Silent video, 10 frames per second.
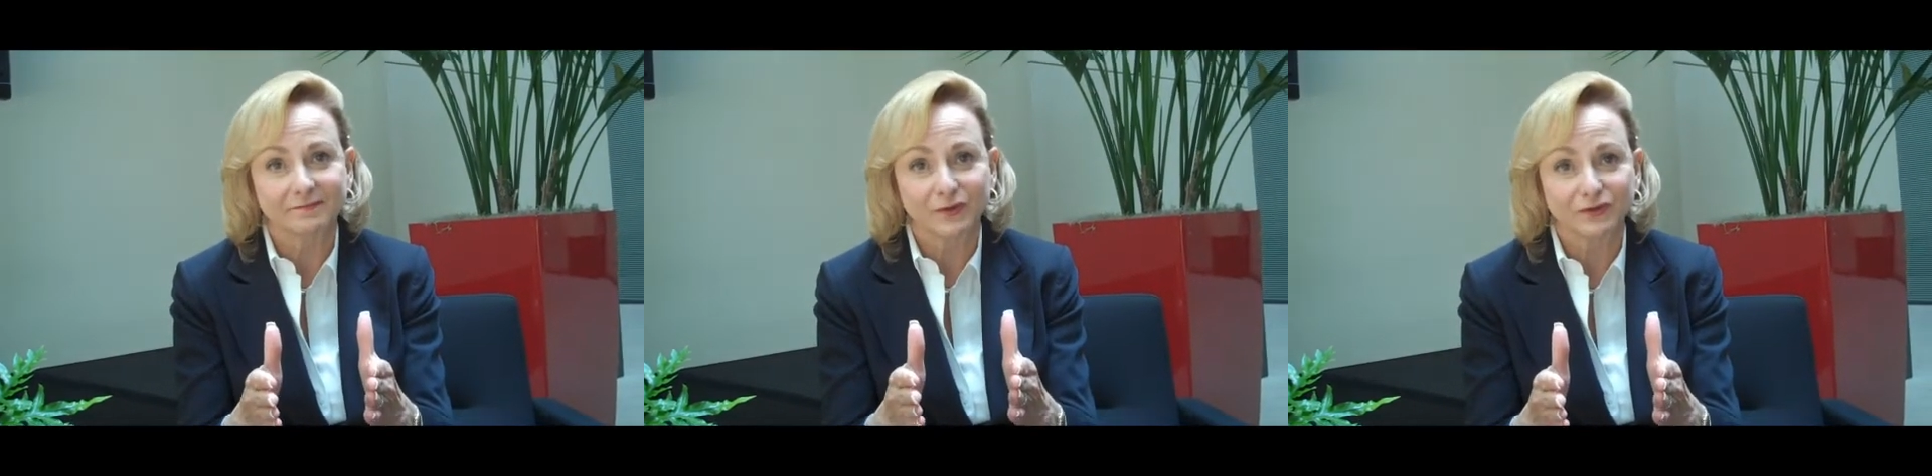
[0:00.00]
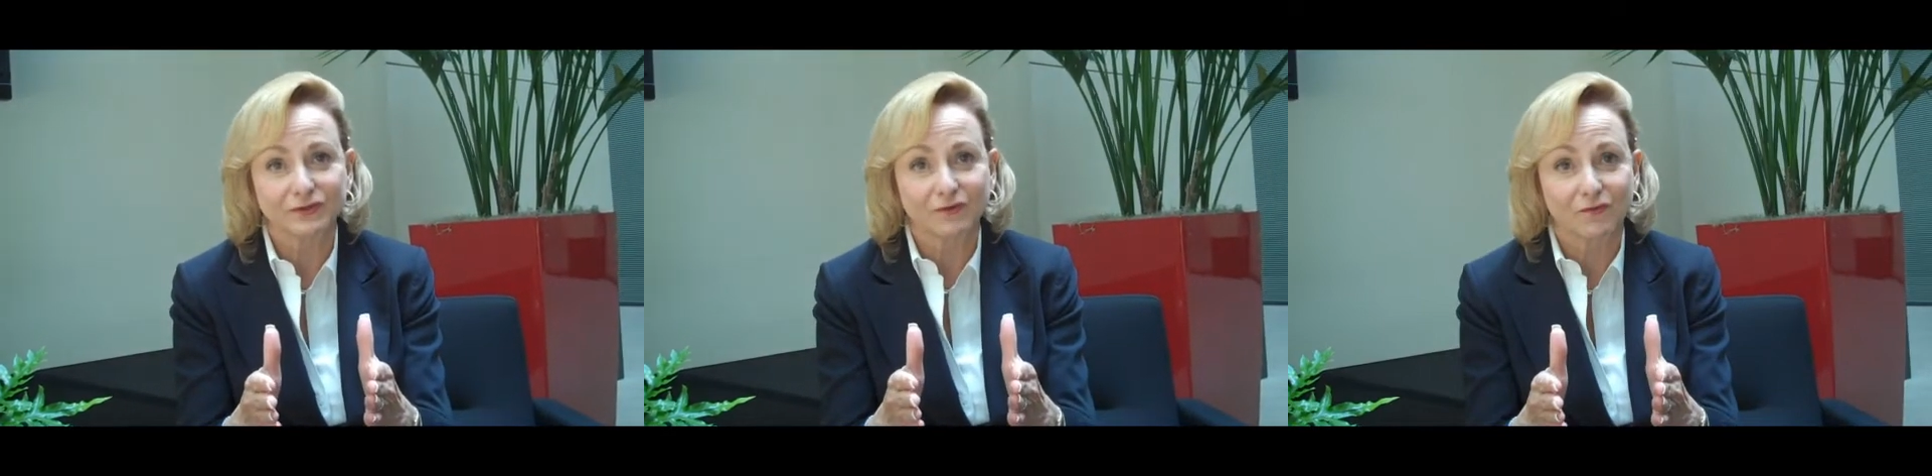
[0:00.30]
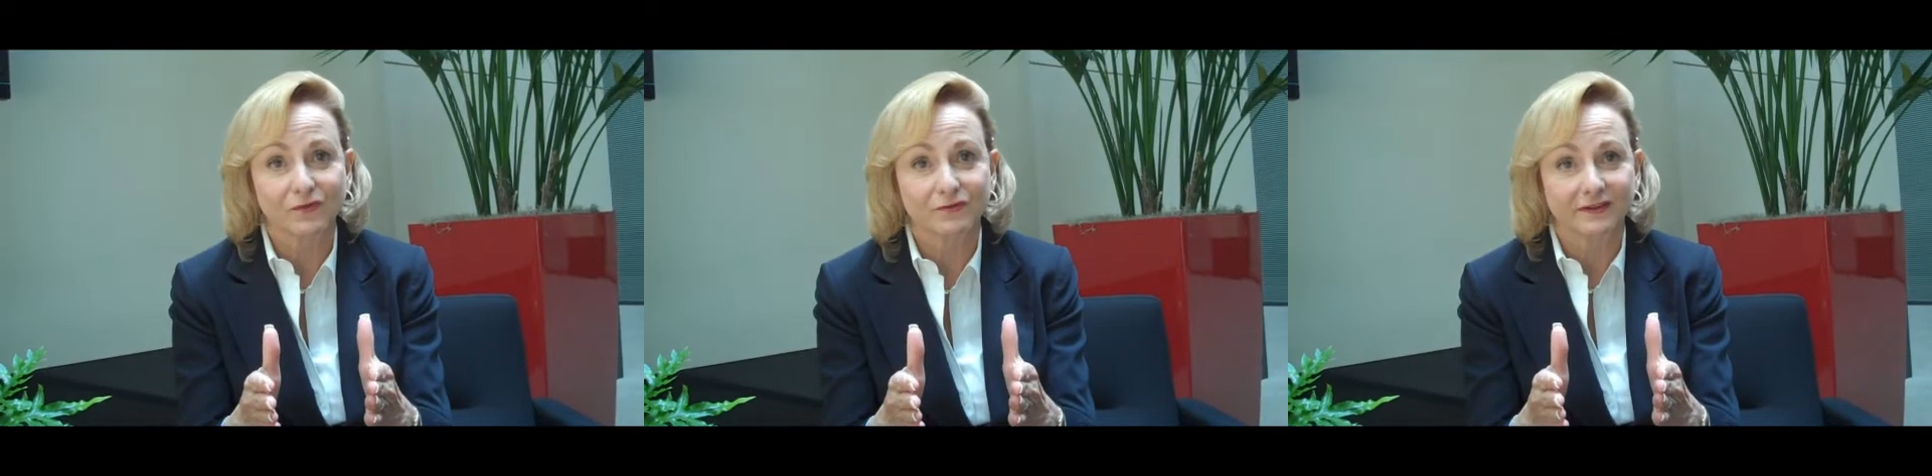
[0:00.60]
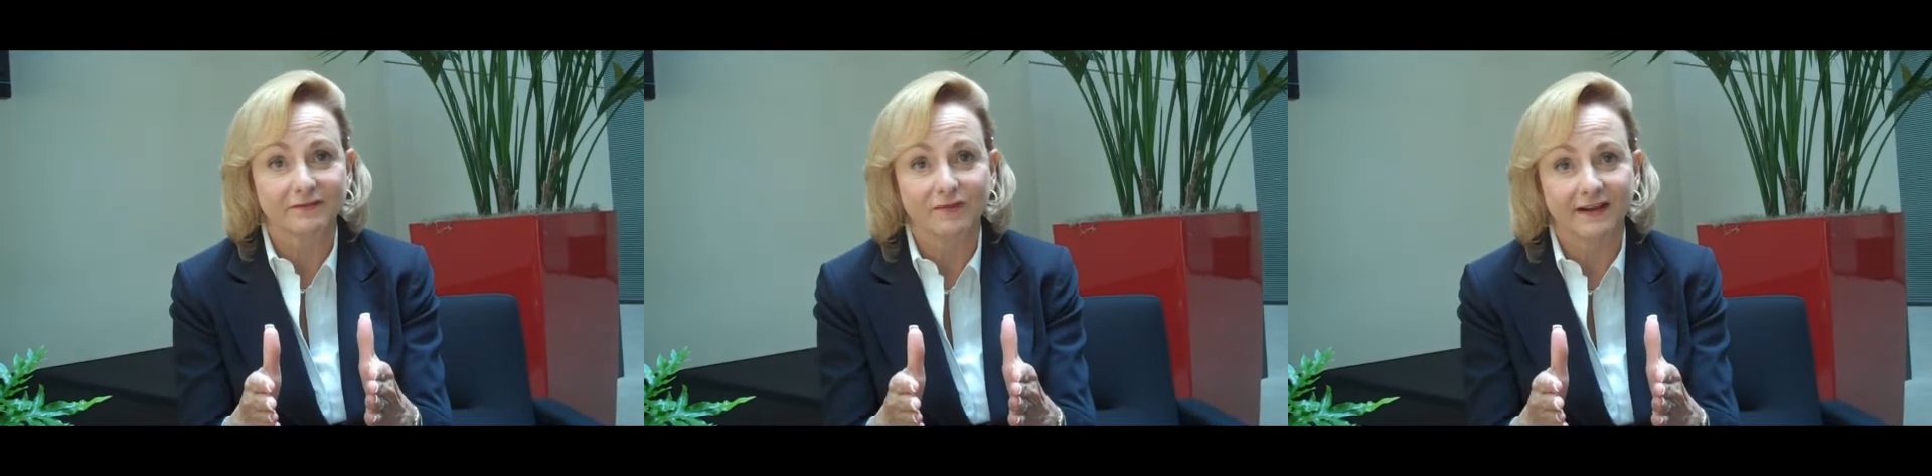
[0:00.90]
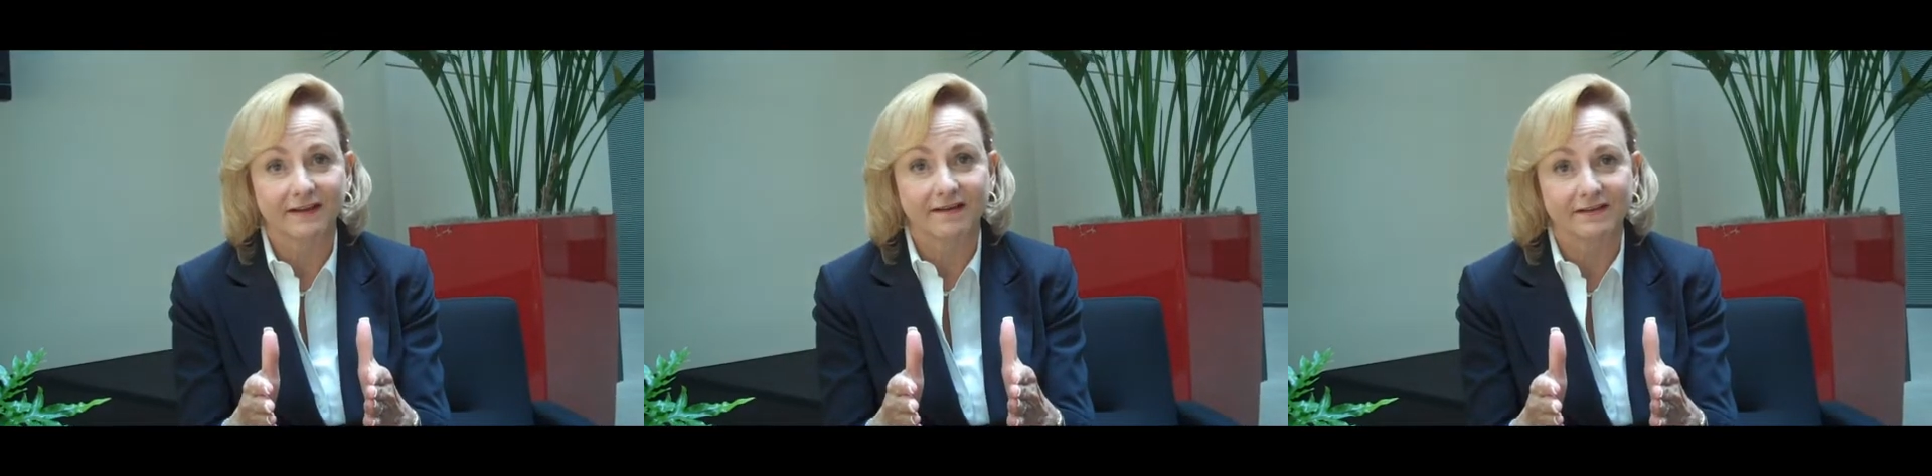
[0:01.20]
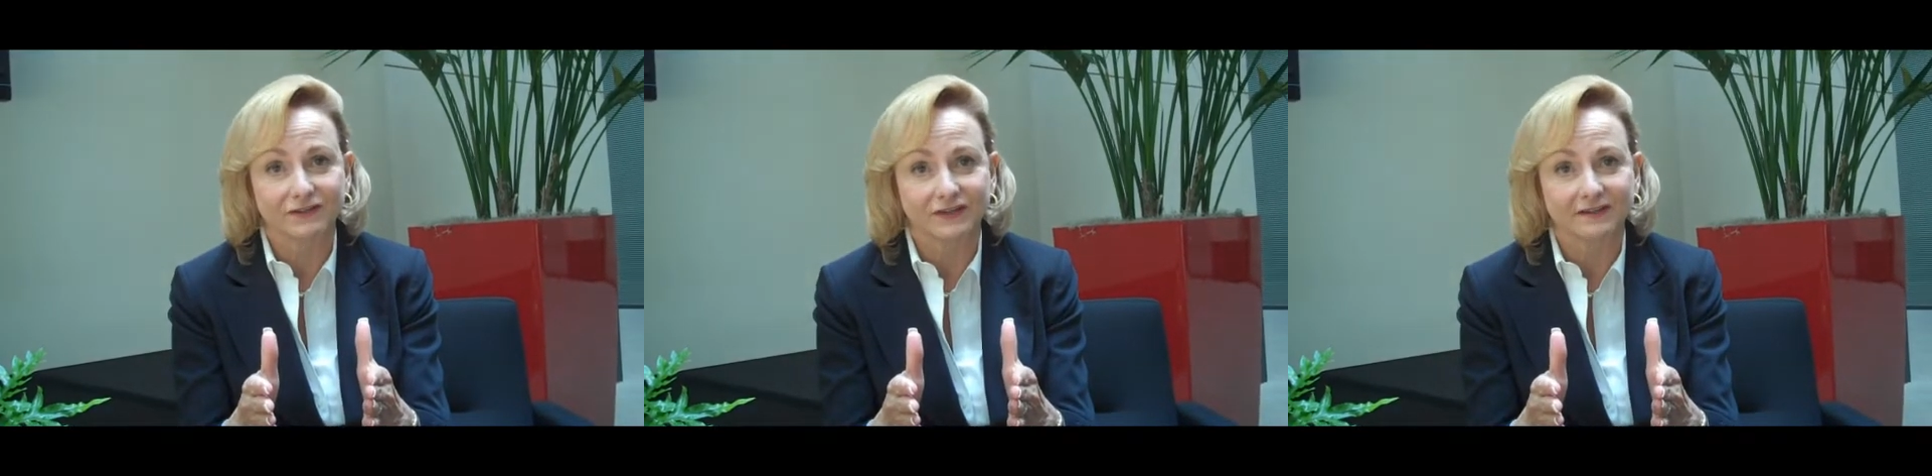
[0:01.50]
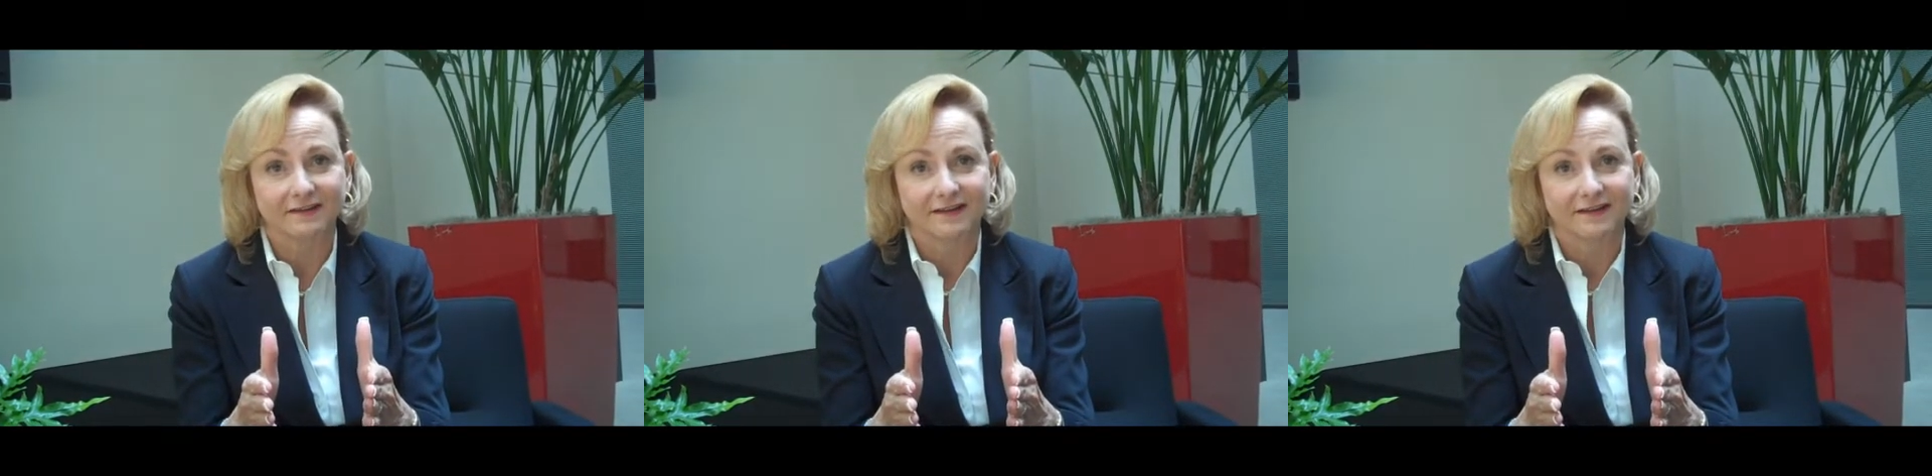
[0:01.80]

person ordering the radiology.